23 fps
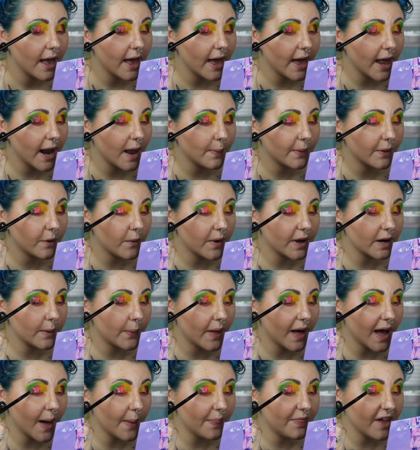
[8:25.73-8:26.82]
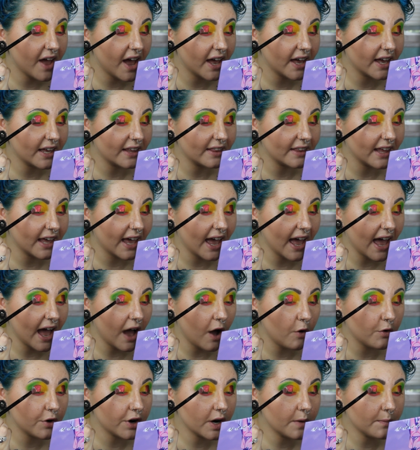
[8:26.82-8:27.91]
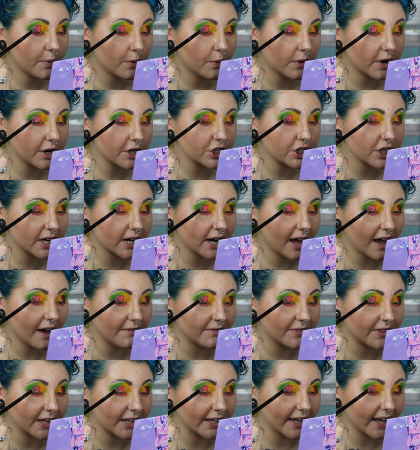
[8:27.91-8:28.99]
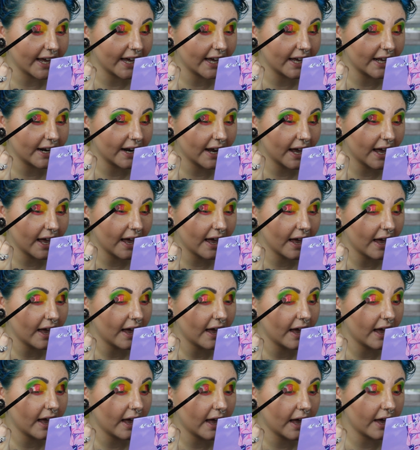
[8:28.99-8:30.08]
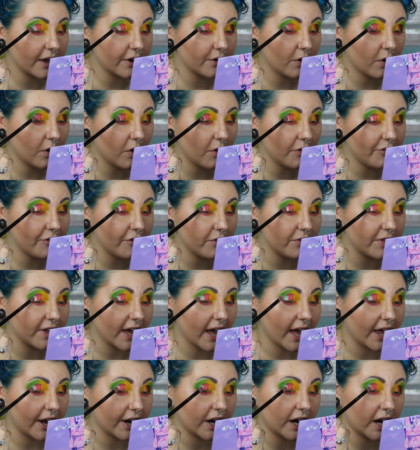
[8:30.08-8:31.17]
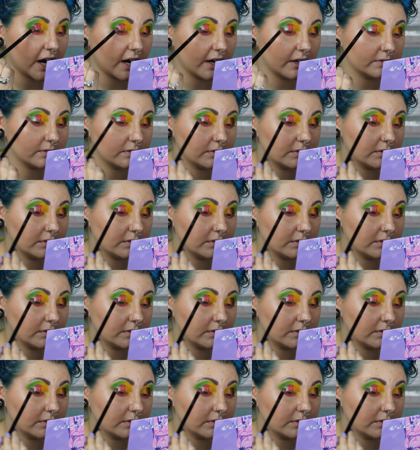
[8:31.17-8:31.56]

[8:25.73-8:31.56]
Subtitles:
and I'm going to pop that in the outer portion of the lid and also the inner.